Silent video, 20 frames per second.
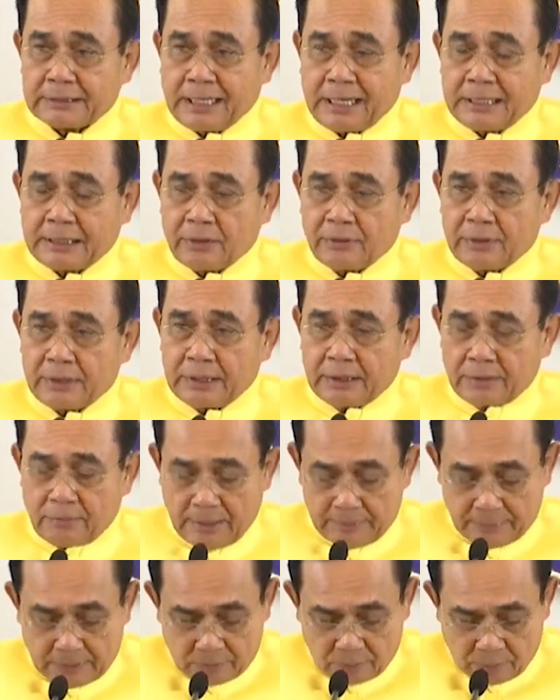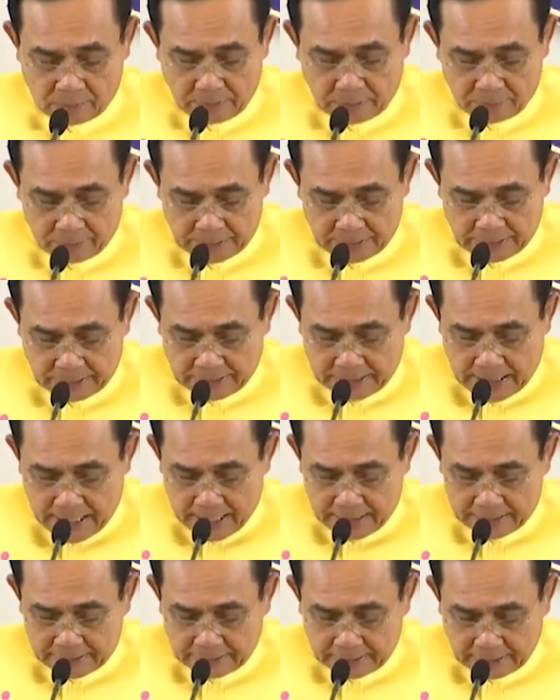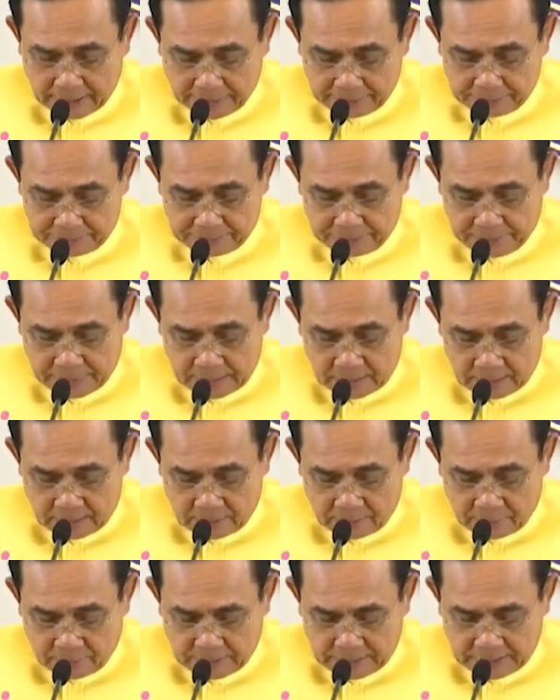reaching differences with, among the ASEAN countries over